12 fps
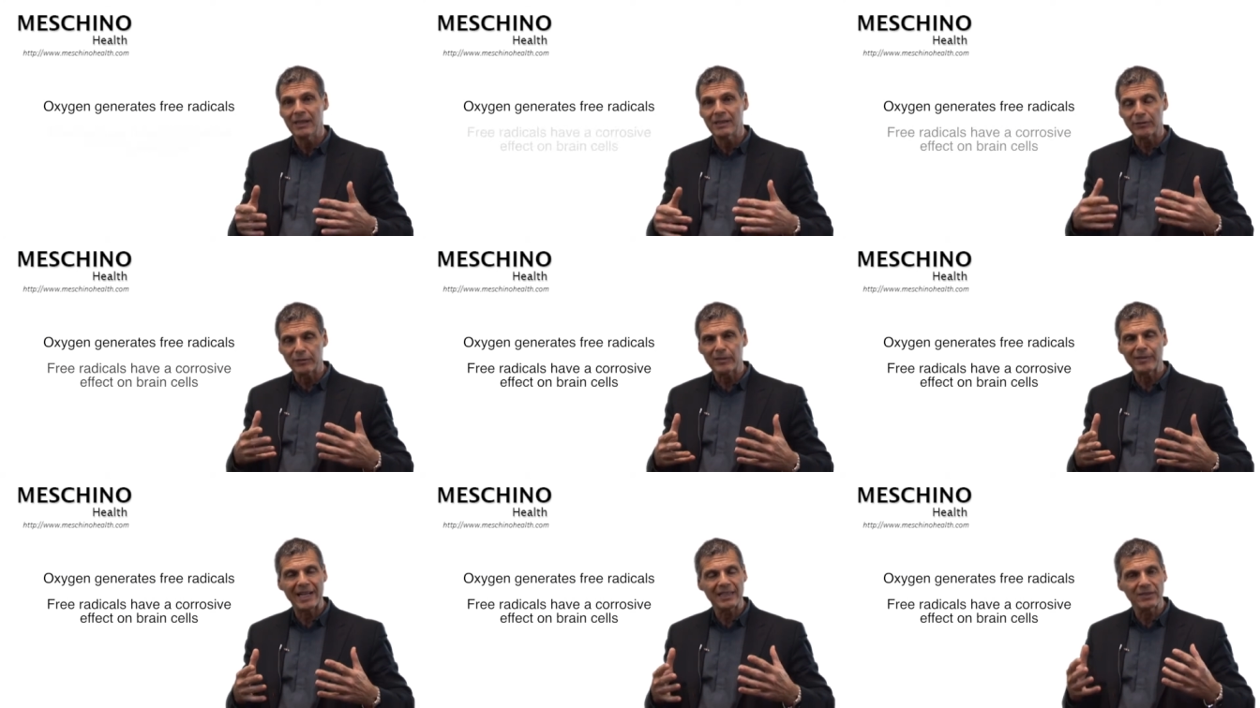The free
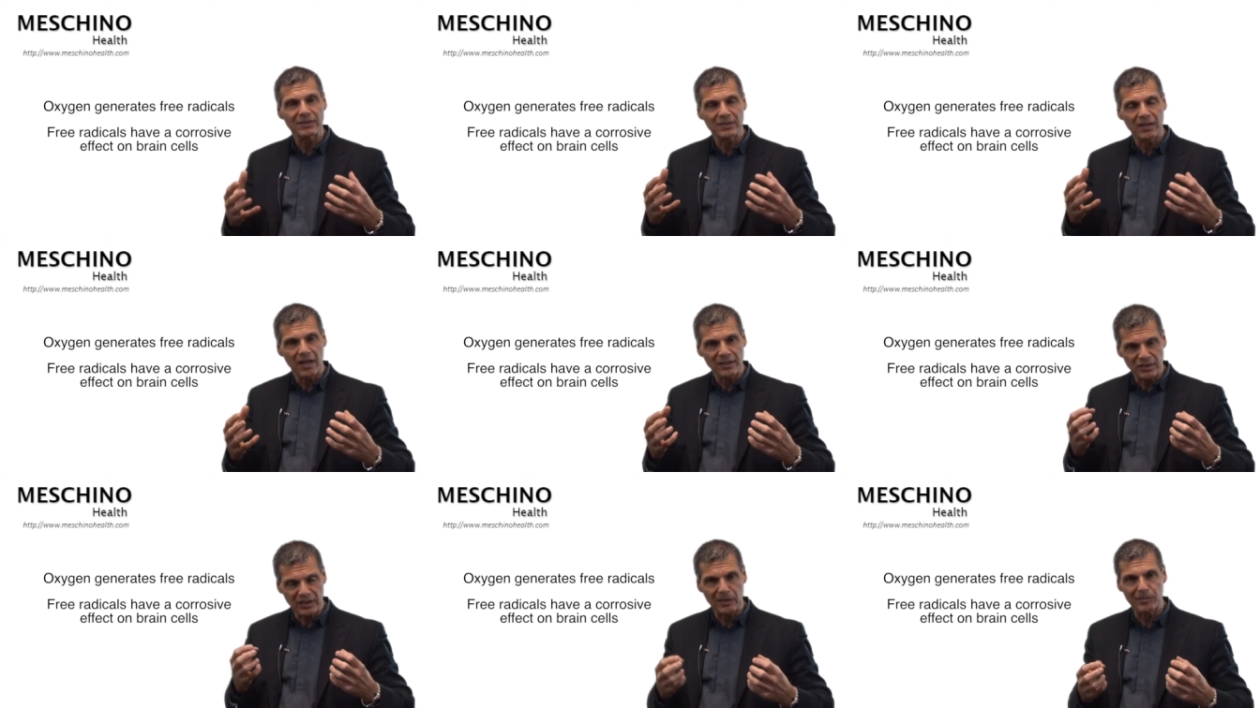radicals
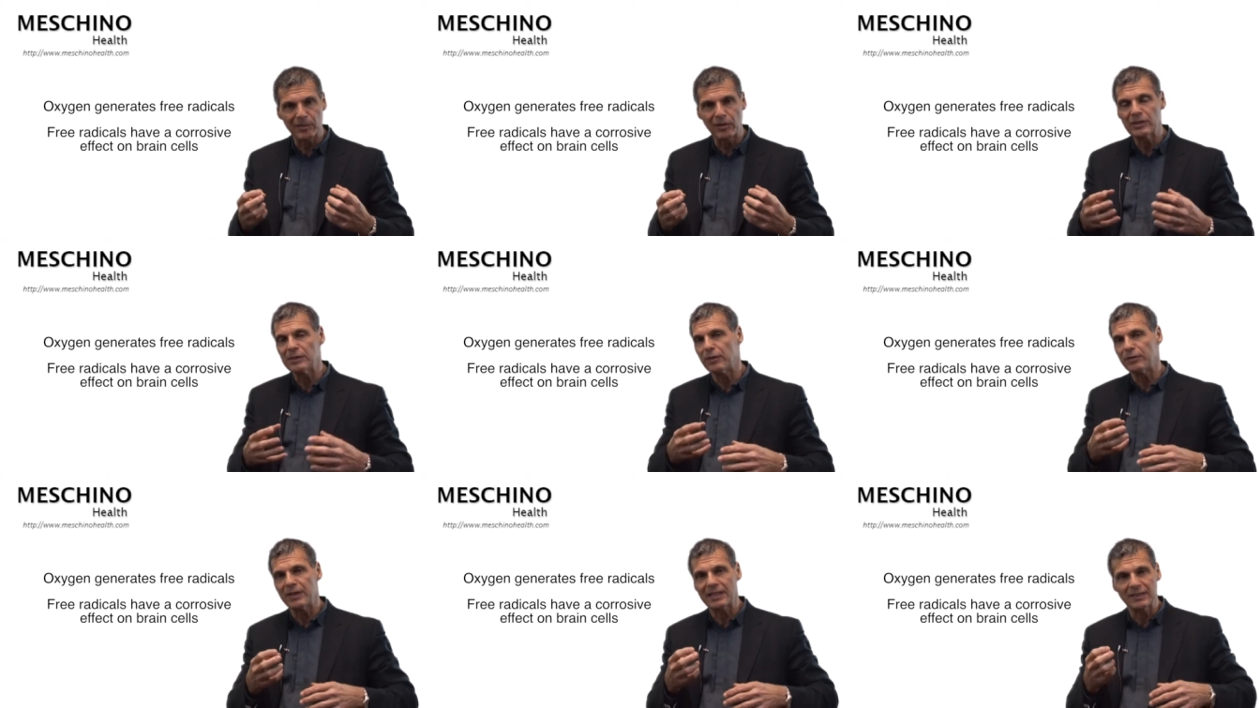cause a corrosive
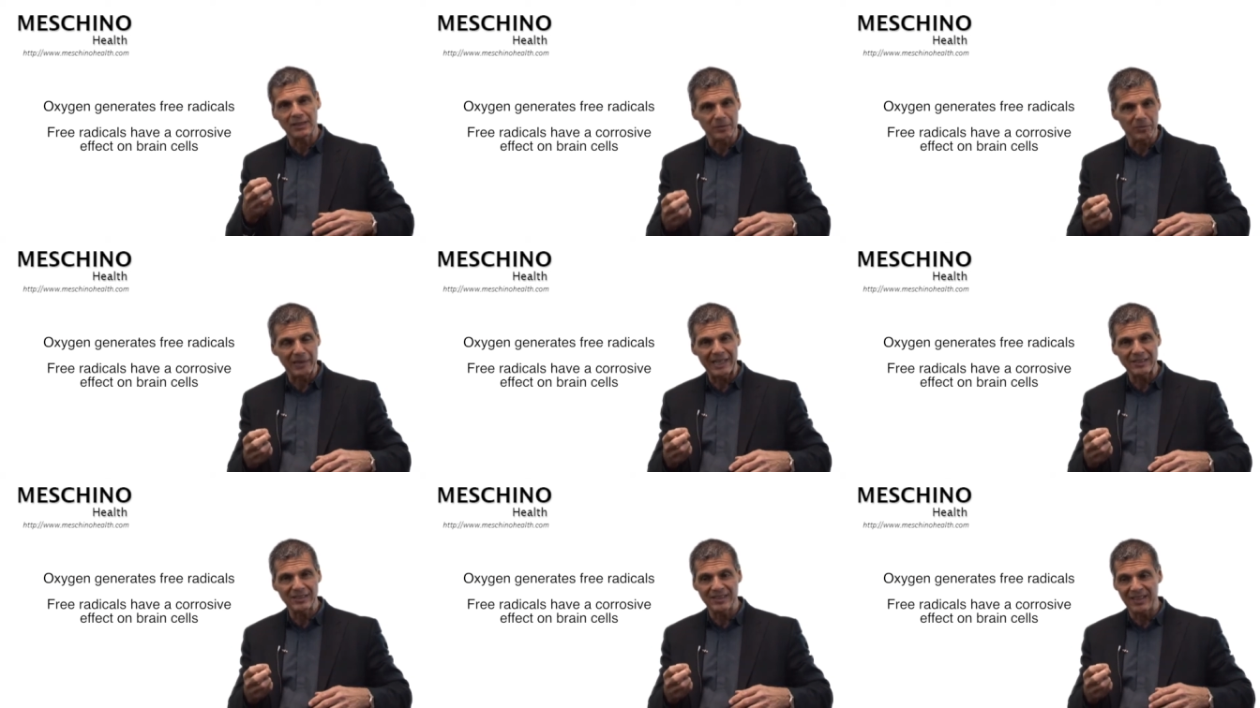effect to the
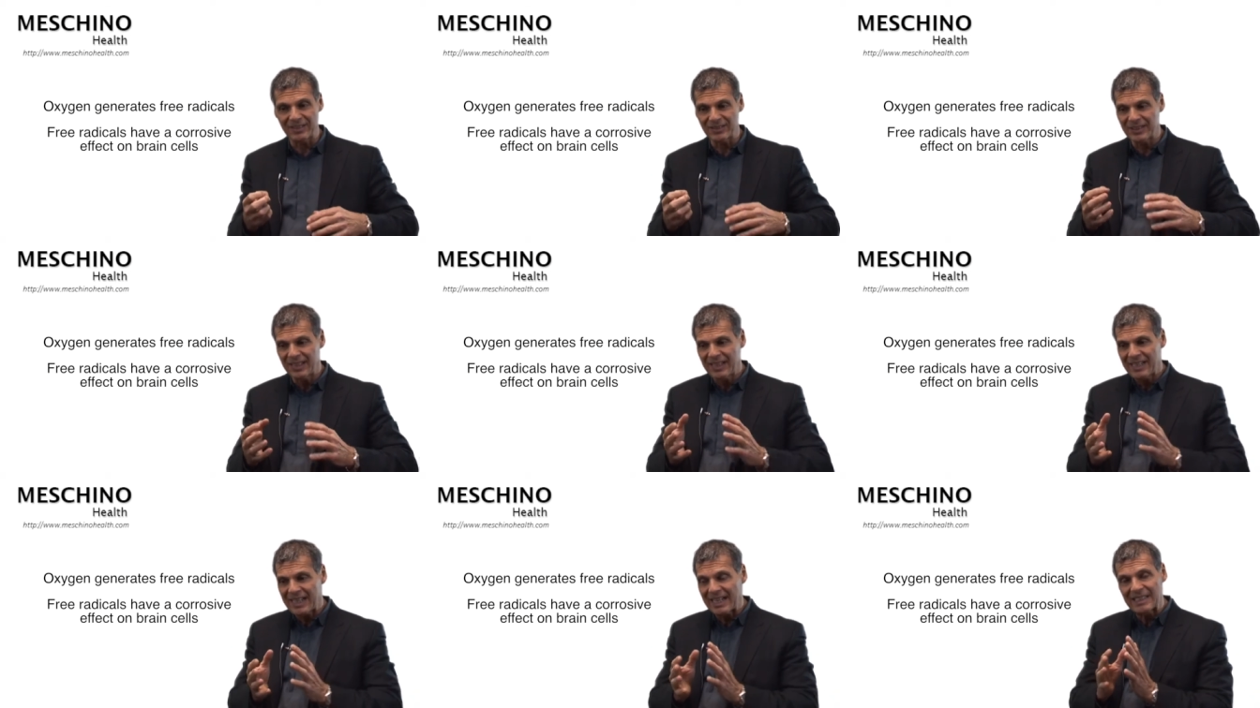brain cells,
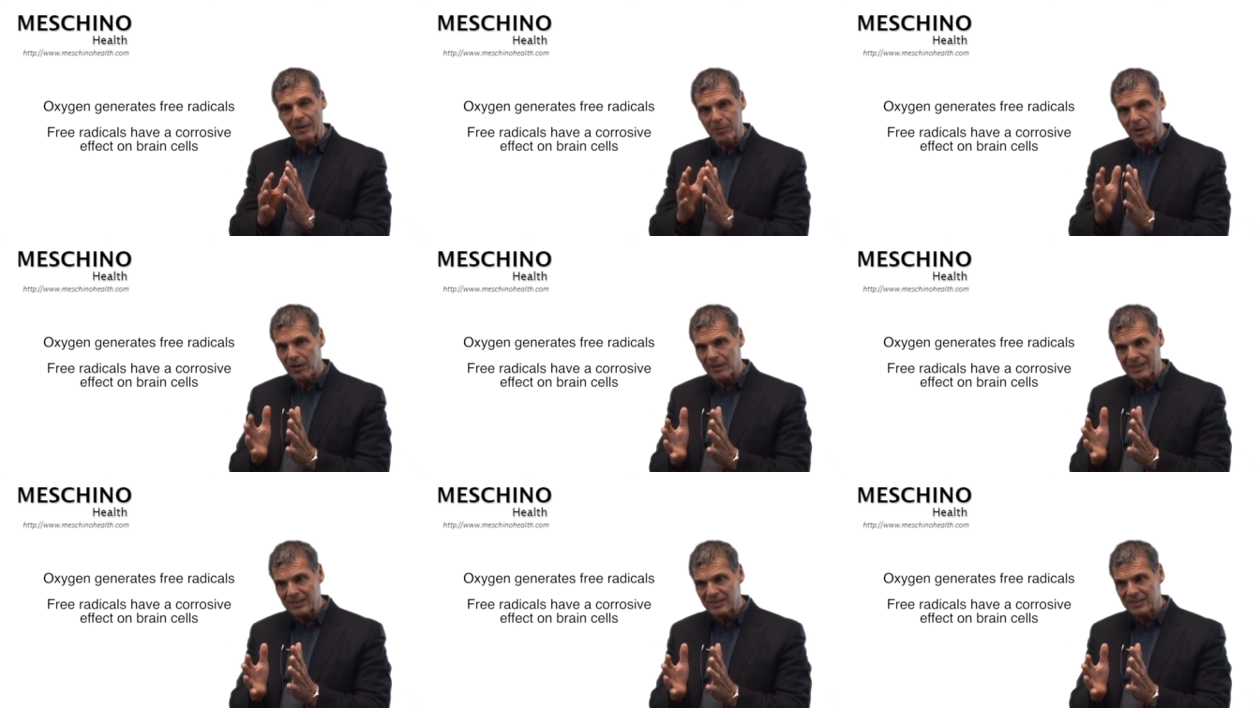and in
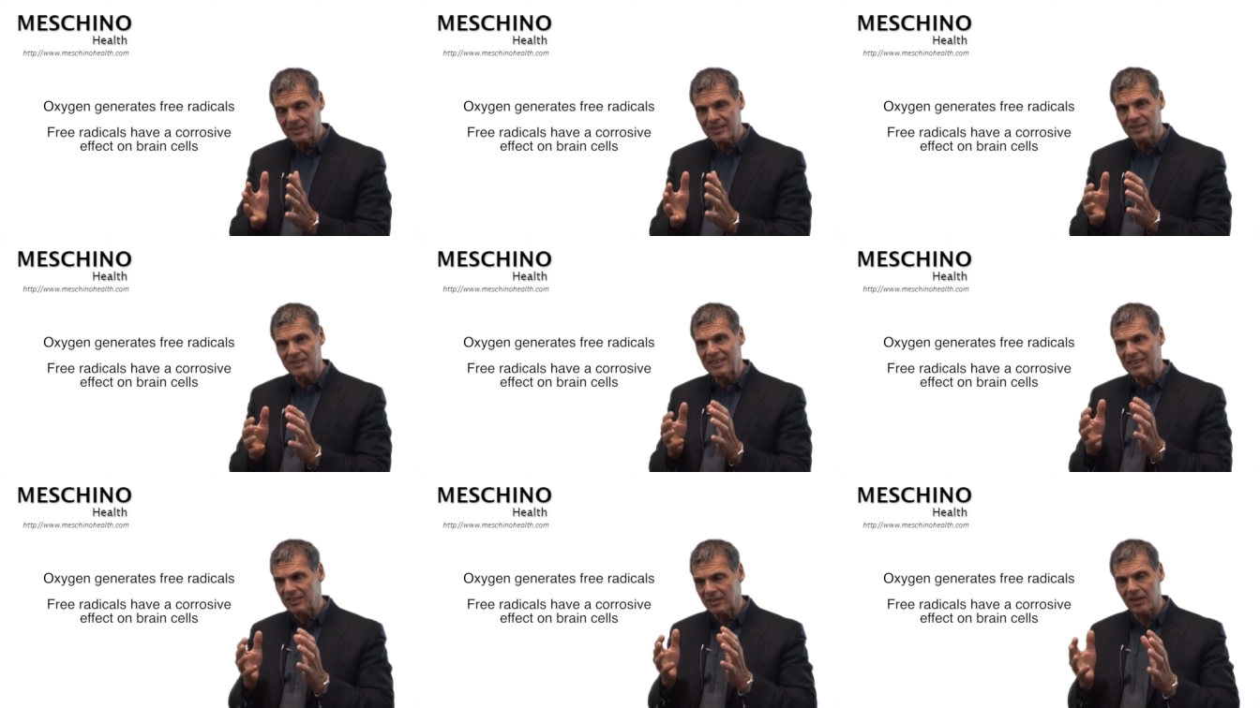Parkinson's
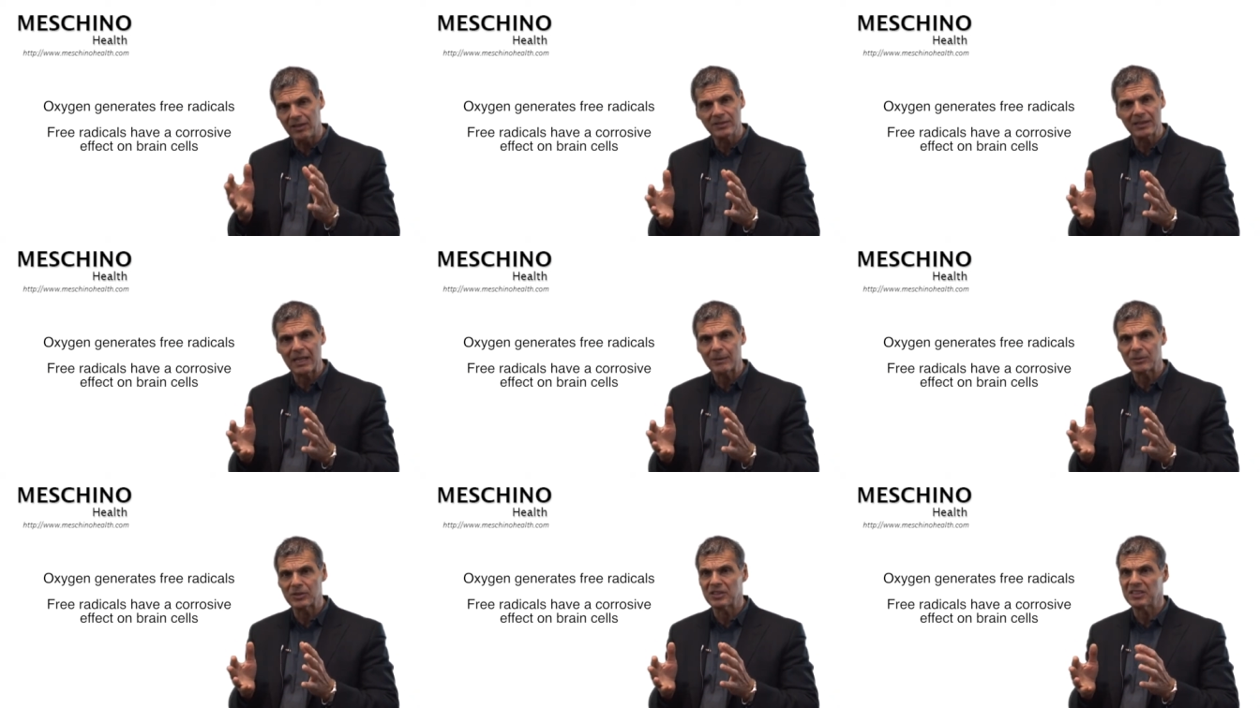disease and
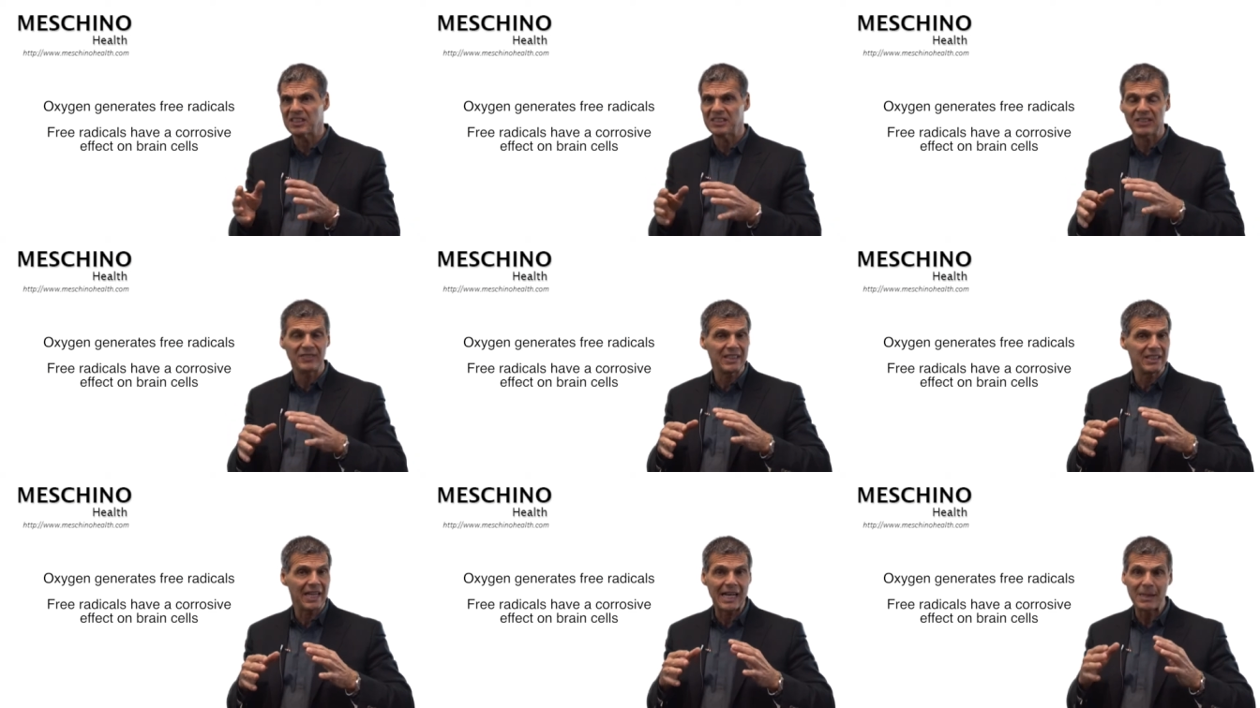Alzheimer's disease, even
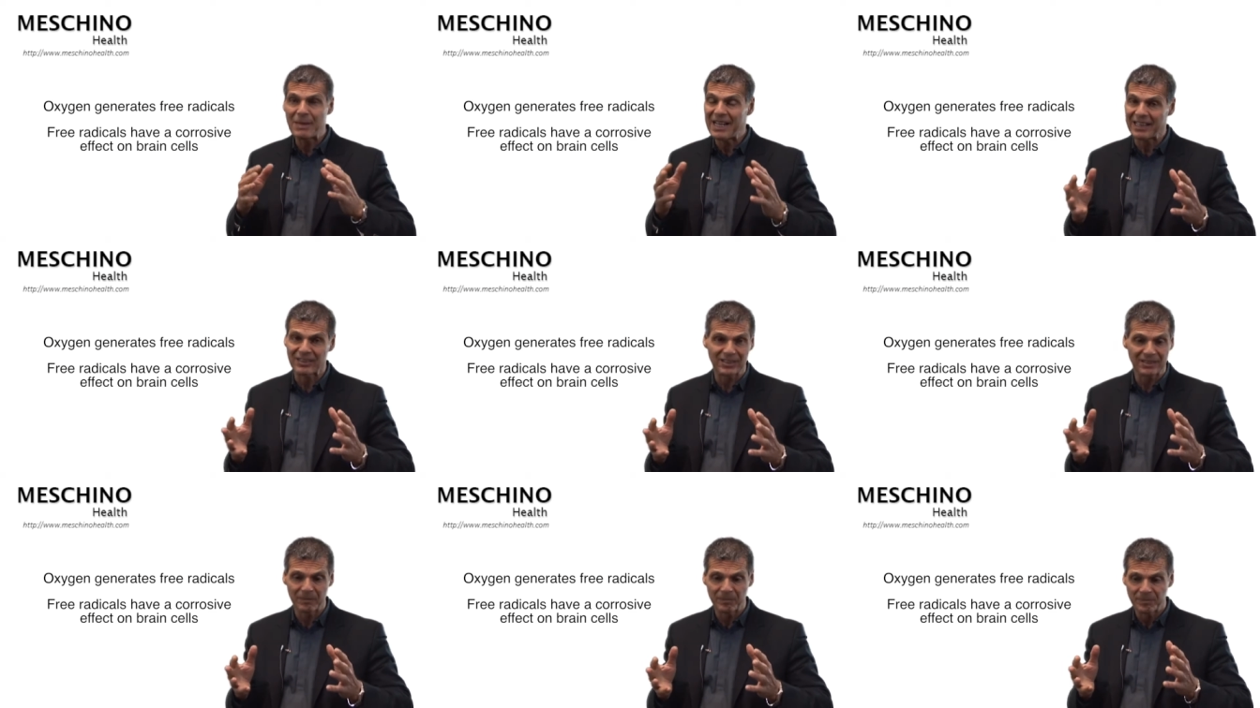in M S,